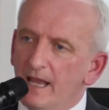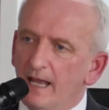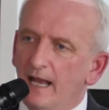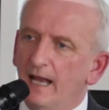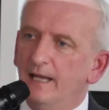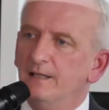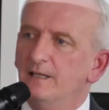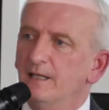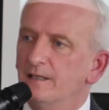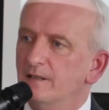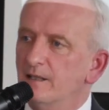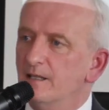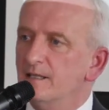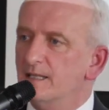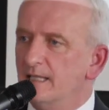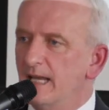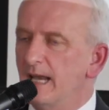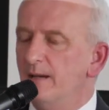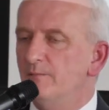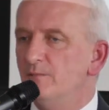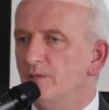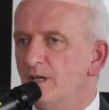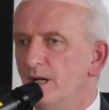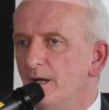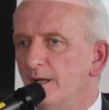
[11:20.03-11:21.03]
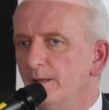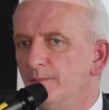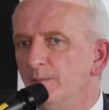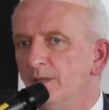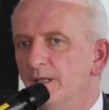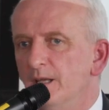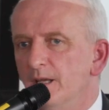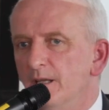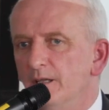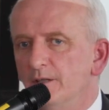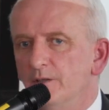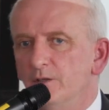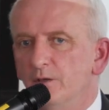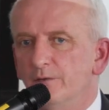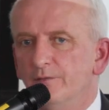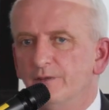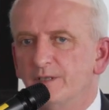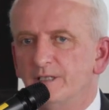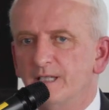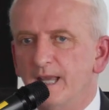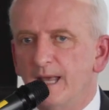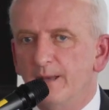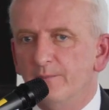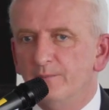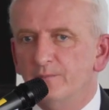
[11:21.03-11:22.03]
And at the same time, you've
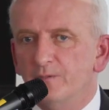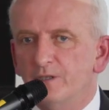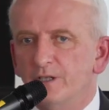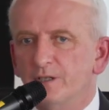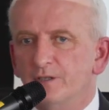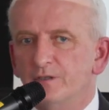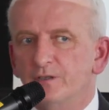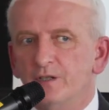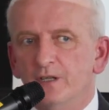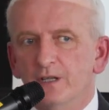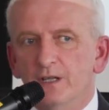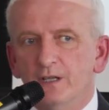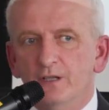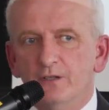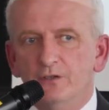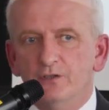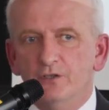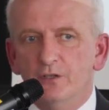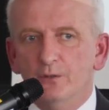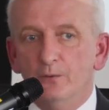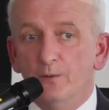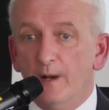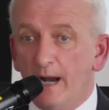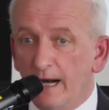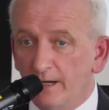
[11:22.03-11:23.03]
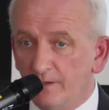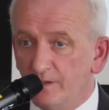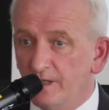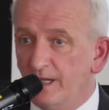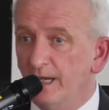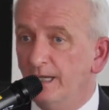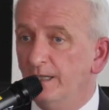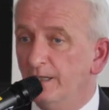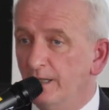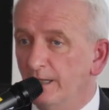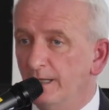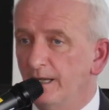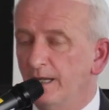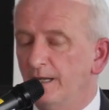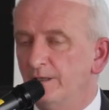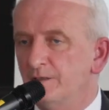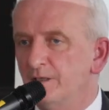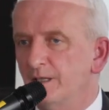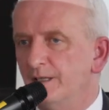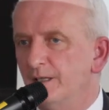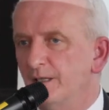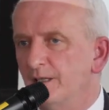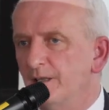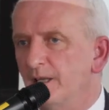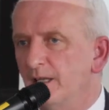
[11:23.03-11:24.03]
attempted to articulate,
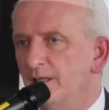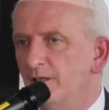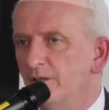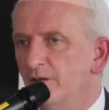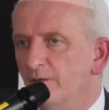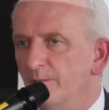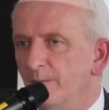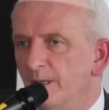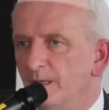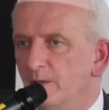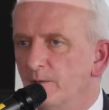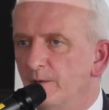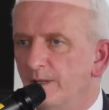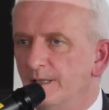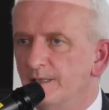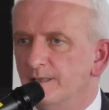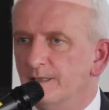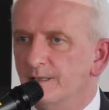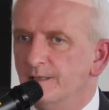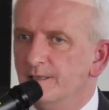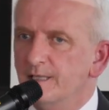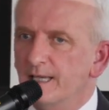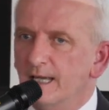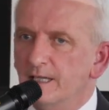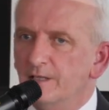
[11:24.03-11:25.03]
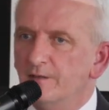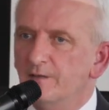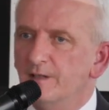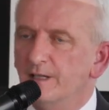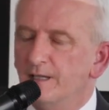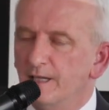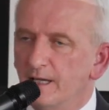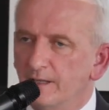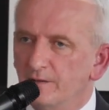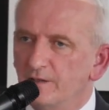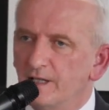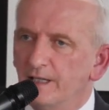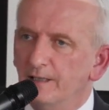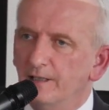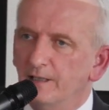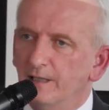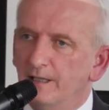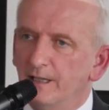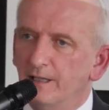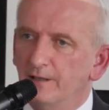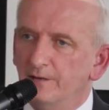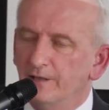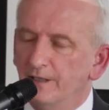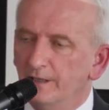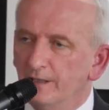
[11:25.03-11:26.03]
and I think you've been quite successful in
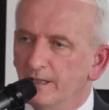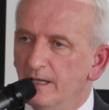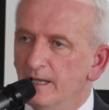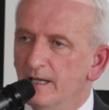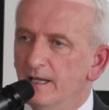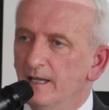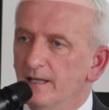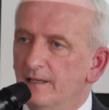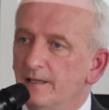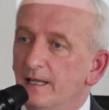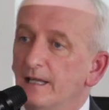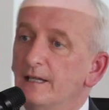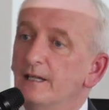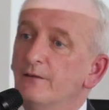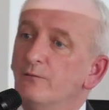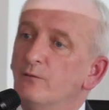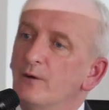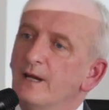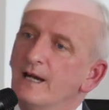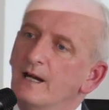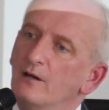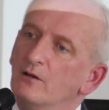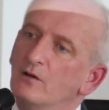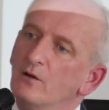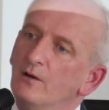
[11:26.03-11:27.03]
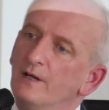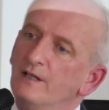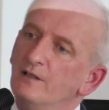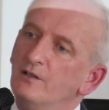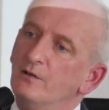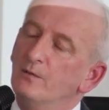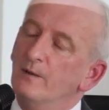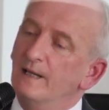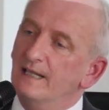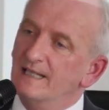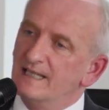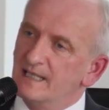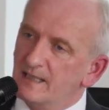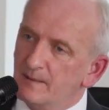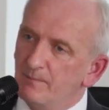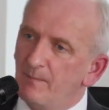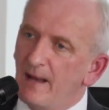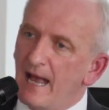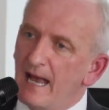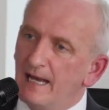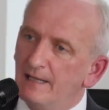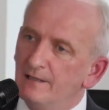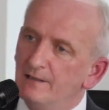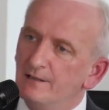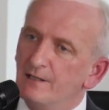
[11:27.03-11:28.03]
articulating, that if we are going to
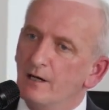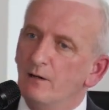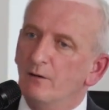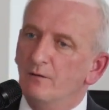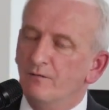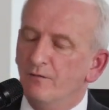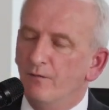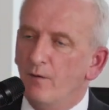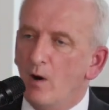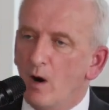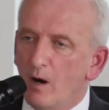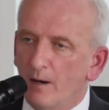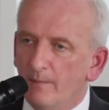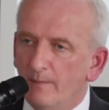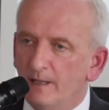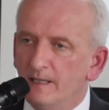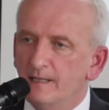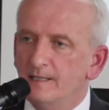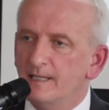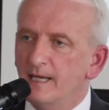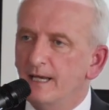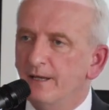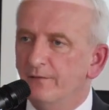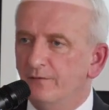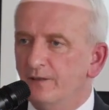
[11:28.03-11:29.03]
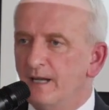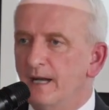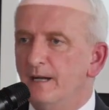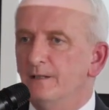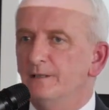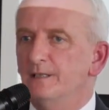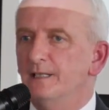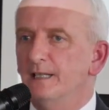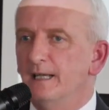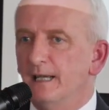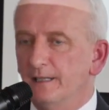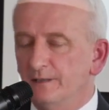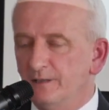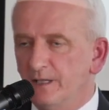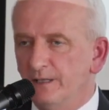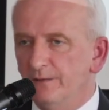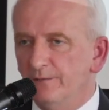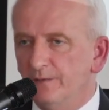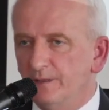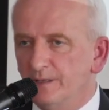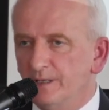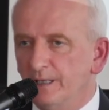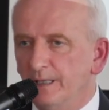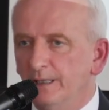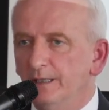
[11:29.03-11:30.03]
expand our formal safeguarding
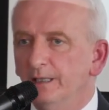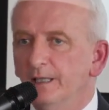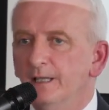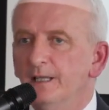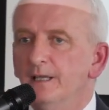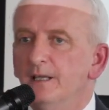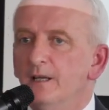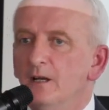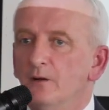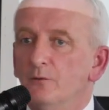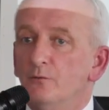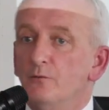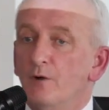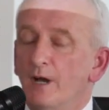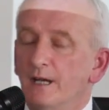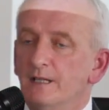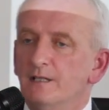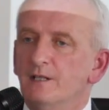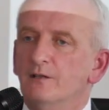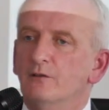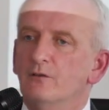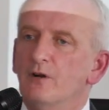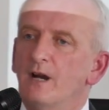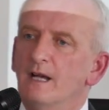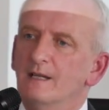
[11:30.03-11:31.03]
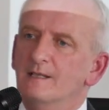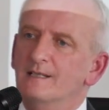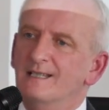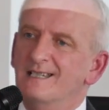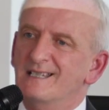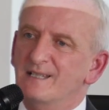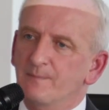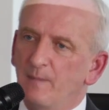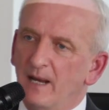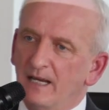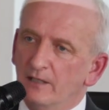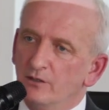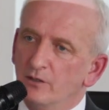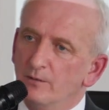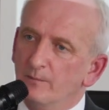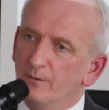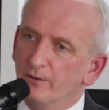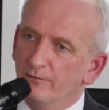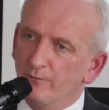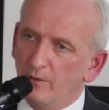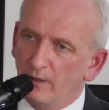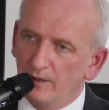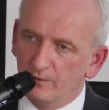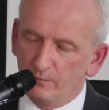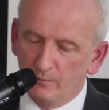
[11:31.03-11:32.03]
activity right across the spectrum
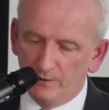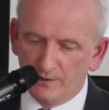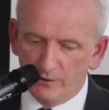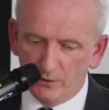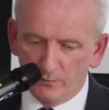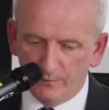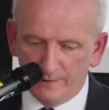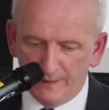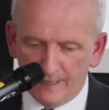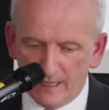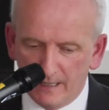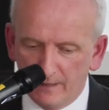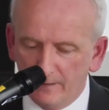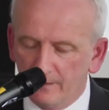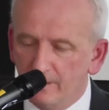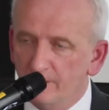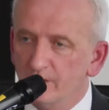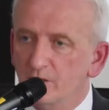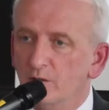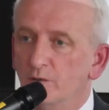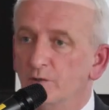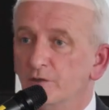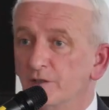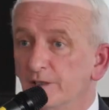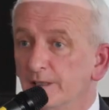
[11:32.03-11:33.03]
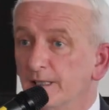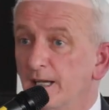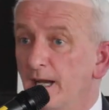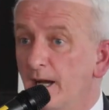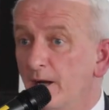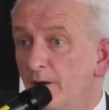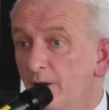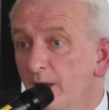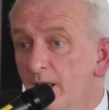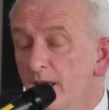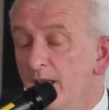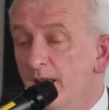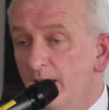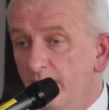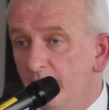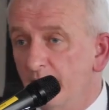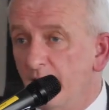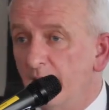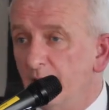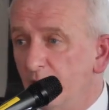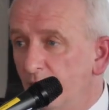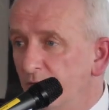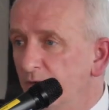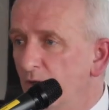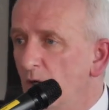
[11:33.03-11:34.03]
of what we do in health and social care,
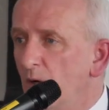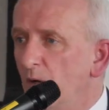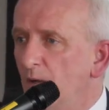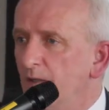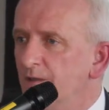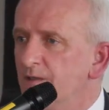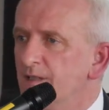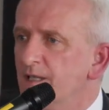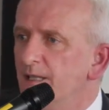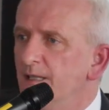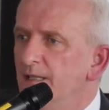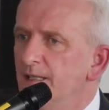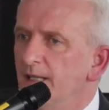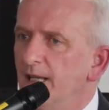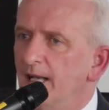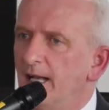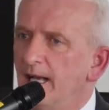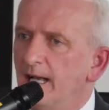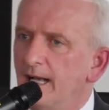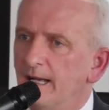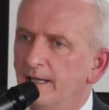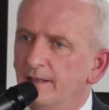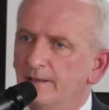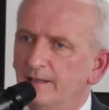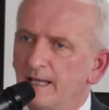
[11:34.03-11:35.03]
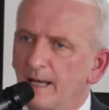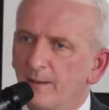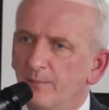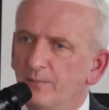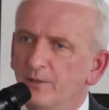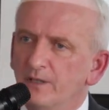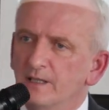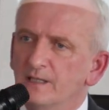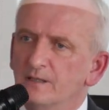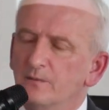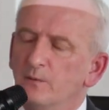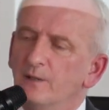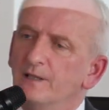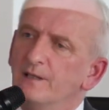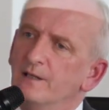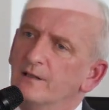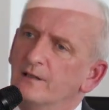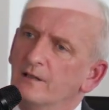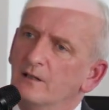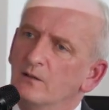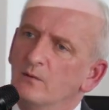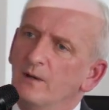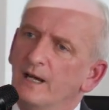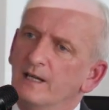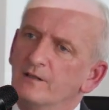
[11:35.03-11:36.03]
then of course that brings with
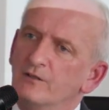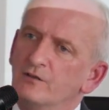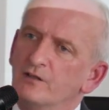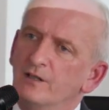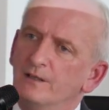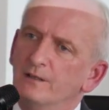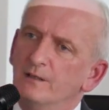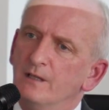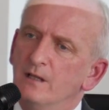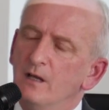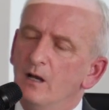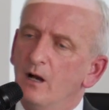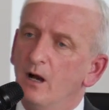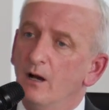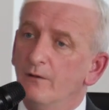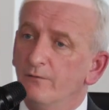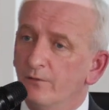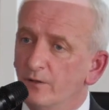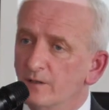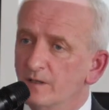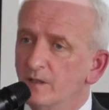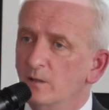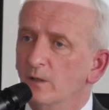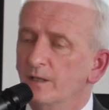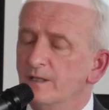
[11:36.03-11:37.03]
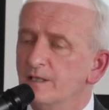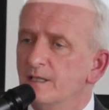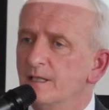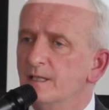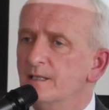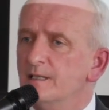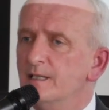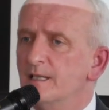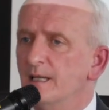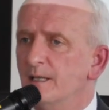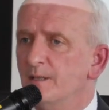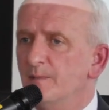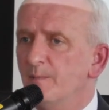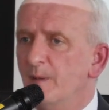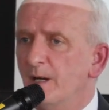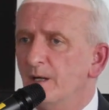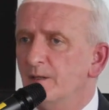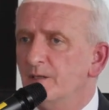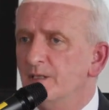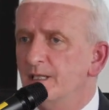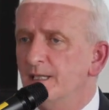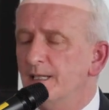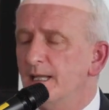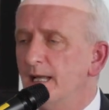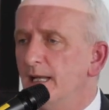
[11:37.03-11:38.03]
it the question of resources and
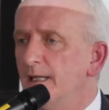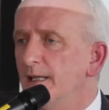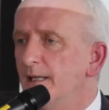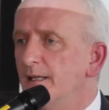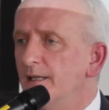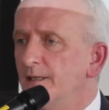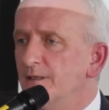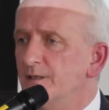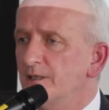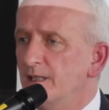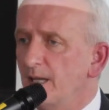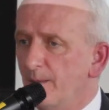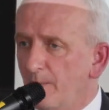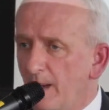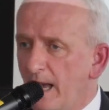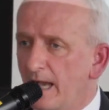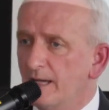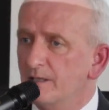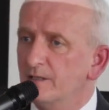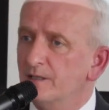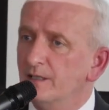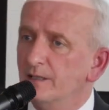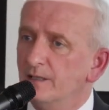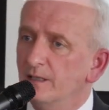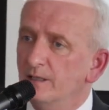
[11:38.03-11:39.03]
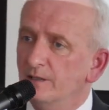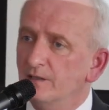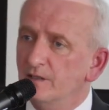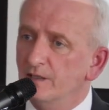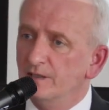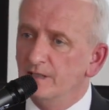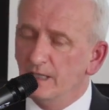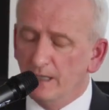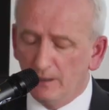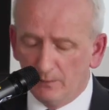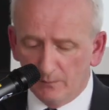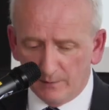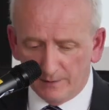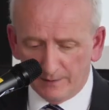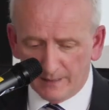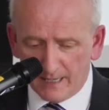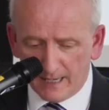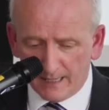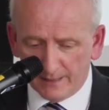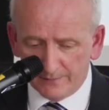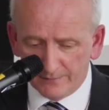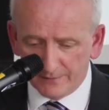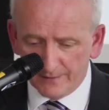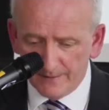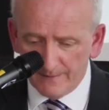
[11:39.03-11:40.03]
personnel and capacity to deal with
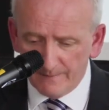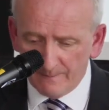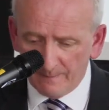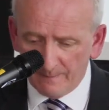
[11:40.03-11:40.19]
that.